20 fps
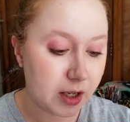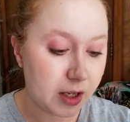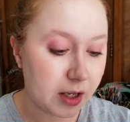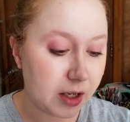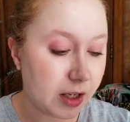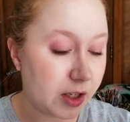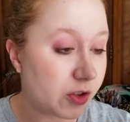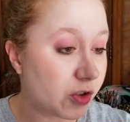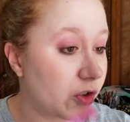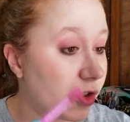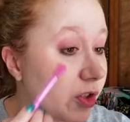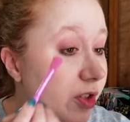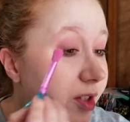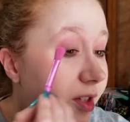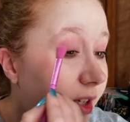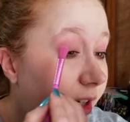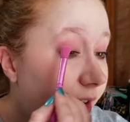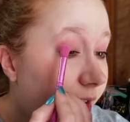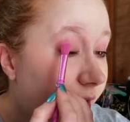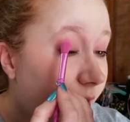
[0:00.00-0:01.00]
It's just
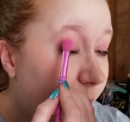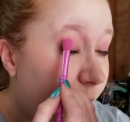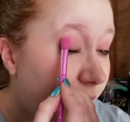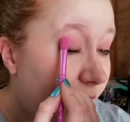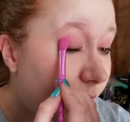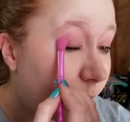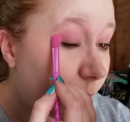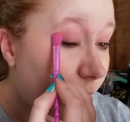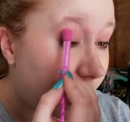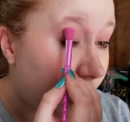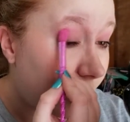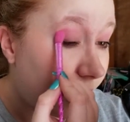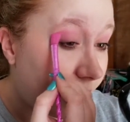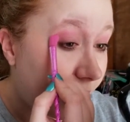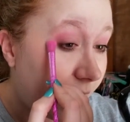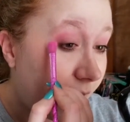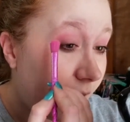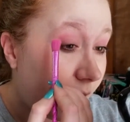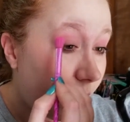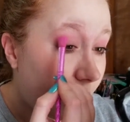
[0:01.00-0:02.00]
getting the pigment
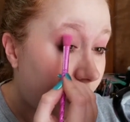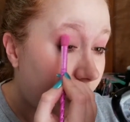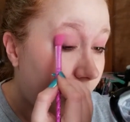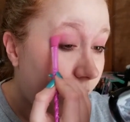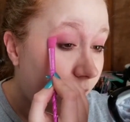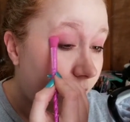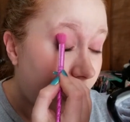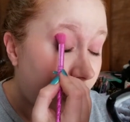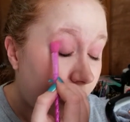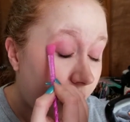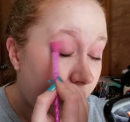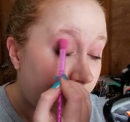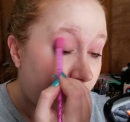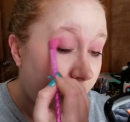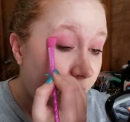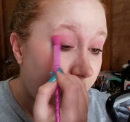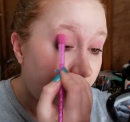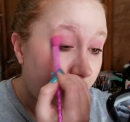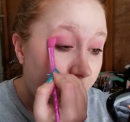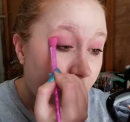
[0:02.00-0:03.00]
down
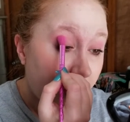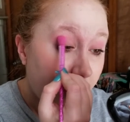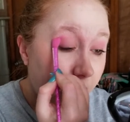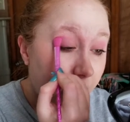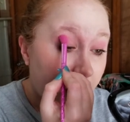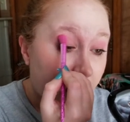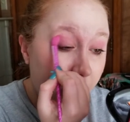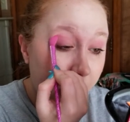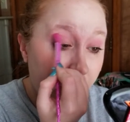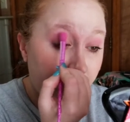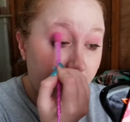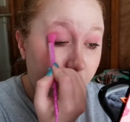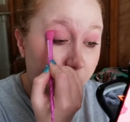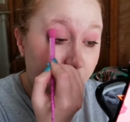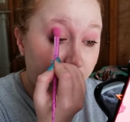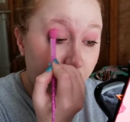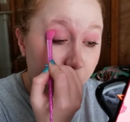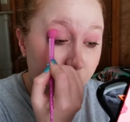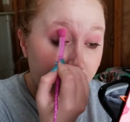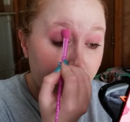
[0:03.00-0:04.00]

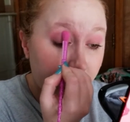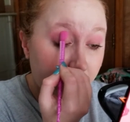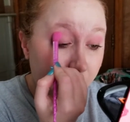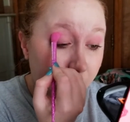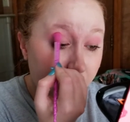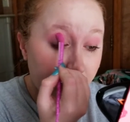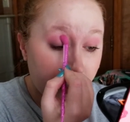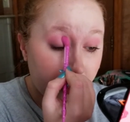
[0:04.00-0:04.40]
initially.